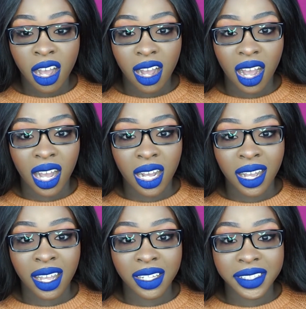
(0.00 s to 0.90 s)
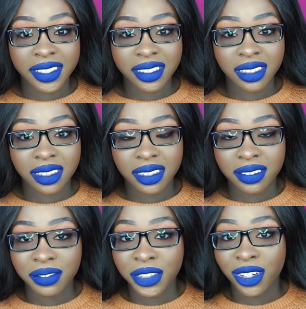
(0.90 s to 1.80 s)

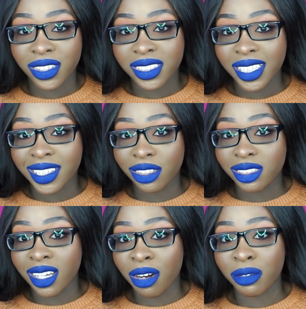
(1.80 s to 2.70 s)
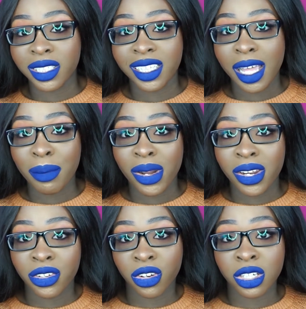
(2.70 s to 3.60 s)
for dark skin there's not really that
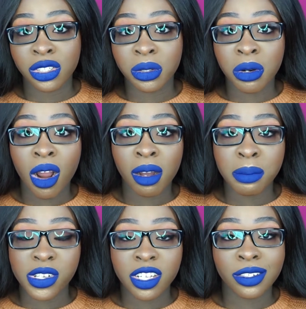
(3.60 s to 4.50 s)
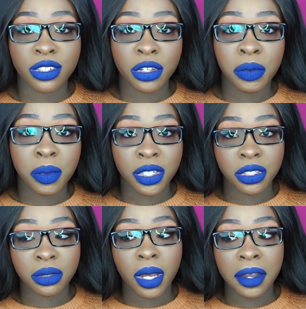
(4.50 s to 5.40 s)
many drugstore options, so we
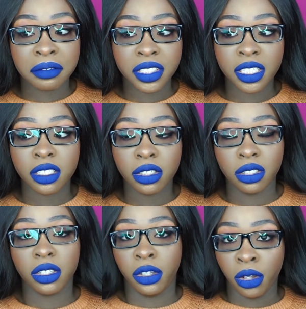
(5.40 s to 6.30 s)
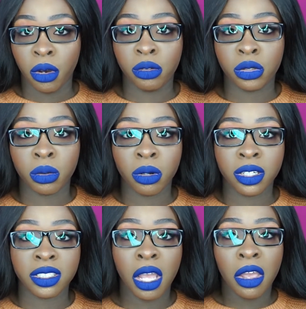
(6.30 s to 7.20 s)
do have to go
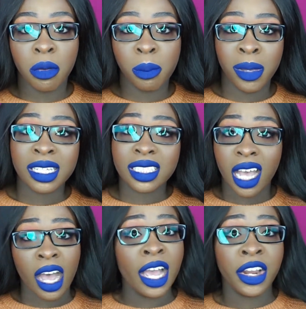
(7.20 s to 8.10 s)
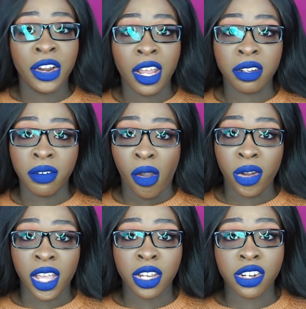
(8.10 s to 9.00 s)
towards mid to higher end
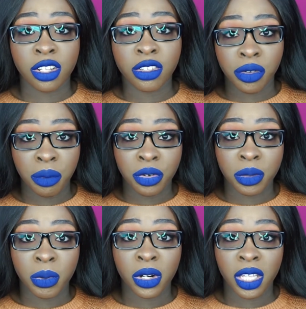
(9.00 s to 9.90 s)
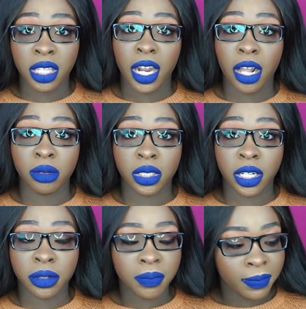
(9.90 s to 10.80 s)
foundation. So I'm just putting that out
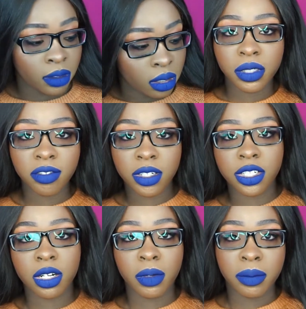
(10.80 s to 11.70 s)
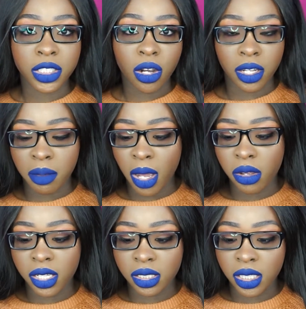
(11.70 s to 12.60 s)
there. First foundation I'm going to be talking
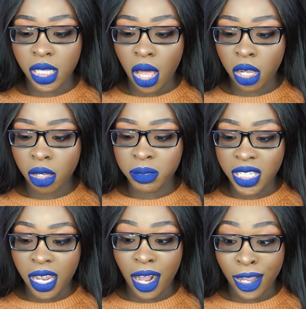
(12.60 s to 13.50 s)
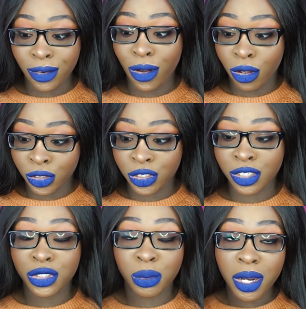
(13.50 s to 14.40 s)
about is the Lancome Tint Idol Ultra
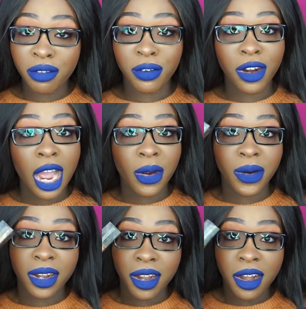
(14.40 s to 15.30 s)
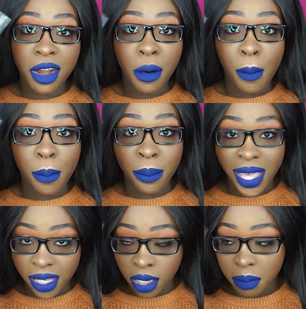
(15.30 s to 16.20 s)
24-hour
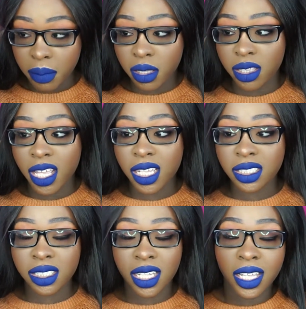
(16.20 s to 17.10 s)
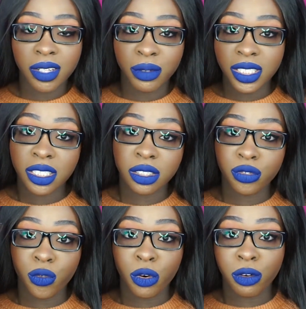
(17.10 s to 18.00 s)
makeup. This retails
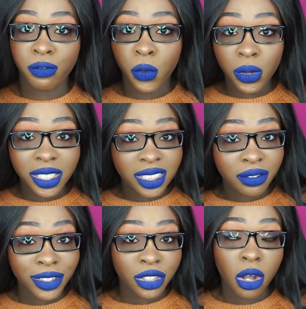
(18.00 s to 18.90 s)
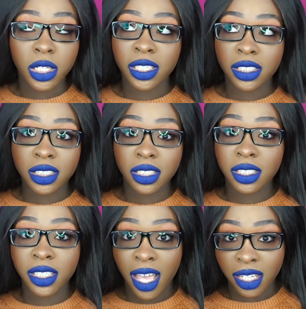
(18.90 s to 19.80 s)
for $47.
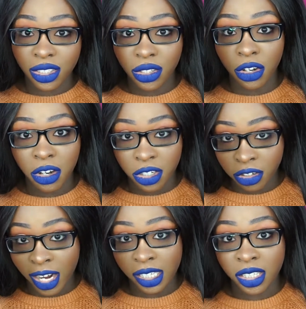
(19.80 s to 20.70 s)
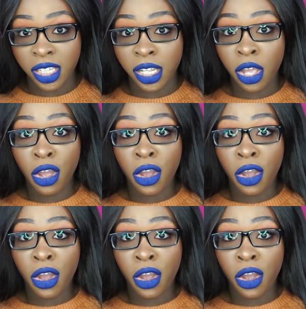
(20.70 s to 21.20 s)
Yes, you heard correctly.